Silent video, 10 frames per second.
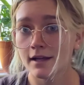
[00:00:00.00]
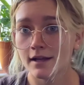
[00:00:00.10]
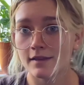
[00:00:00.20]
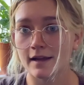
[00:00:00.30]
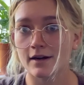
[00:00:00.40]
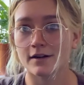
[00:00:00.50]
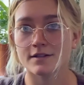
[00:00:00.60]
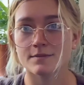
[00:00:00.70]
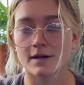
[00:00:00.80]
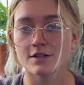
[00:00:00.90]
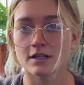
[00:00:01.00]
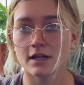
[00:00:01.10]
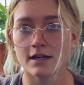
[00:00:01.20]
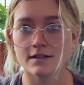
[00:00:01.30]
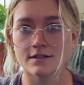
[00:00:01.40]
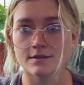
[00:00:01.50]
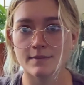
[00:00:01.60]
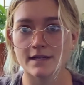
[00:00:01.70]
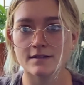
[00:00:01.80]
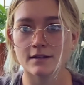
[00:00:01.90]
They are specialized
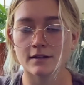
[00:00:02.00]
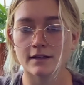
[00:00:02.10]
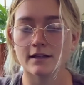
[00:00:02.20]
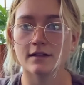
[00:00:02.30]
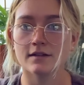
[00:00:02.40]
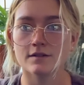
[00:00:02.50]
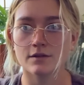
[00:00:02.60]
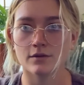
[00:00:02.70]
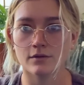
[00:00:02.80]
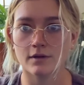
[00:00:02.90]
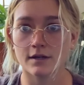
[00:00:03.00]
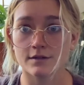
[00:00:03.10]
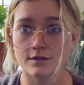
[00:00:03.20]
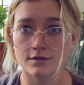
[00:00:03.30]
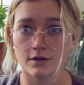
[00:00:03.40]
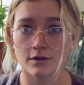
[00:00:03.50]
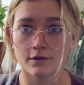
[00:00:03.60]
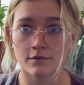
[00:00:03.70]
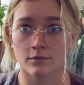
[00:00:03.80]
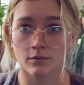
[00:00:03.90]
basically to
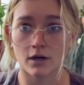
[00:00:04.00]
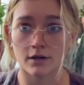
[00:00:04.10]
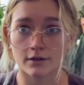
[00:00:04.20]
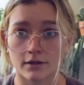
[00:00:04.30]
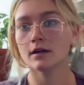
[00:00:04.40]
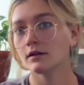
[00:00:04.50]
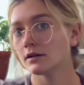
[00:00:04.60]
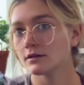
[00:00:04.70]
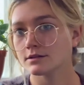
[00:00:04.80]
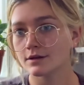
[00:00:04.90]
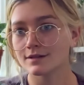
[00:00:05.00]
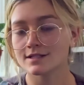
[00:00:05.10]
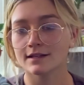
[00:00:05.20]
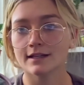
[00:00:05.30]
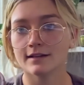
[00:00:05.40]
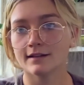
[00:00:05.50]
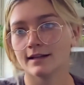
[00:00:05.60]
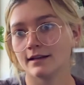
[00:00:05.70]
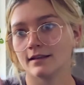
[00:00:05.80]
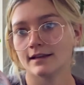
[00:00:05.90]
conserve water. So a succulent
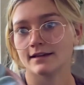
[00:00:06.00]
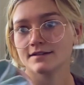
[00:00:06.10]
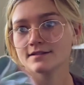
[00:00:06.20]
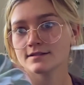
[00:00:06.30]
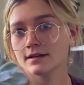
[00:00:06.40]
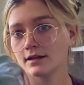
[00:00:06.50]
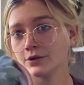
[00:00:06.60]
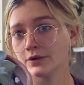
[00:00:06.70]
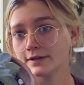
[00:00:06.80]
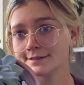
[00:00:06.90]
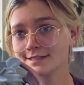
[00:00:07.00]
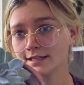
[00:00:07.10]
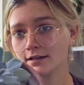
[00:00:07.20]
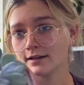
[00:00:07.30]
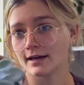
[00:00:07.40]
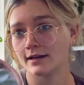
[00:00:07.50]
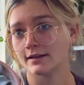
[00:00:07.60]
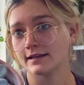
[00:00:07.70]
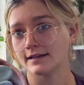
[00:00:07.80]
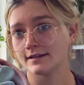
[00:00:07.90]
like this, you can see that
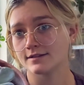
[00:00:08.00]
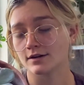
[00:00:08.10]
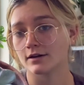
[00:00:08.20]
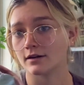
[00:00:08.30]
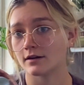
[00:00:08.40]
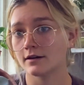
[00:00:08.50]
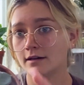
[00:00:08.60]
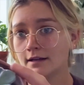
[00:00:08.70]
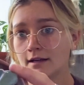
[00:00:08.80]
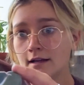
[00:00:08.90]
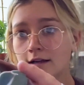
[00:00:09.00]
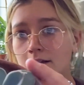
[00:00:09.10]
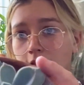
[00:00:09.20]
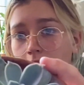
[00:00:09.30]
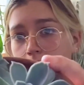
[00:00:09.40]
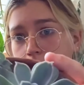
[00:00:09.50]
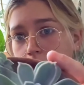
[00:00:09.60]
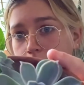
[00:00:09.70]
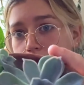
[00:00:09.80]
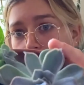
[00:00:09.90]
these are their
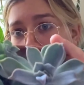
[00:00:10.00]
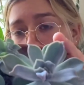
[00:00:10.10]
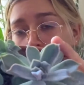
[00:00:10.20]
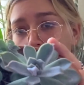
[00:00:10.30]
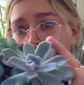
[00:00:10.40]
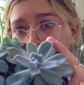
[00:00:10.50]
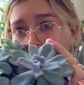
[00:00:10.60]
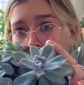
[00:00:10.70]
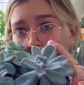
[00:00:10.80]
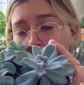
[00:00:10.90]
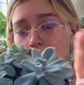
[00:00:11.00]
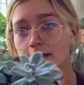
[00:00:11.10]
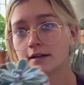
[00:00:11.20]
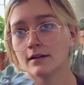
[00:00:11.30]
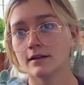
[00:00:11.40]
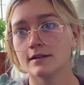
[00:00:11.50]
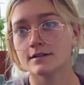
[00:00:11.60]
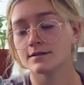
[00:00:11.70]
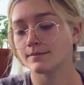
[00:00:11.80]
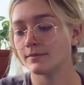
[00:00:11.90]
leaves. So
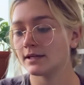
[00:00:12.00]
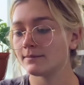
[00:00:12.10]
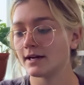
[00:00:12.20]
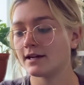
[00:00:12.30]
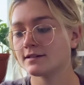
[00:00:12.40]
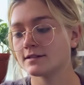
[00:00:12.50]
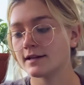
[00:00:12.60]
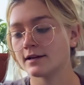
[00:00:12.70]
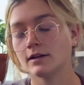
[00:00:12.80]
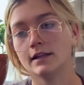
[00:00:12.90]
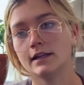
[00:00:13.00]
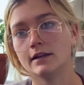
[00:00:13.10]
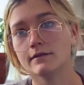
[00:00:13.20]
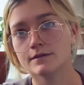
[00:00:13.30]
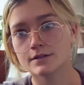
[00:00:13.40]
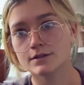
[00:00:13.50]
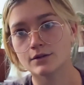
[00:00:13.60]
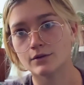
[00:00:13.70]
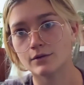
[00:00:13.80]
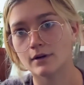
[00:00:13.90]
succulents minimize their leaves
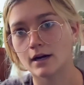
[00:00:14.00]
to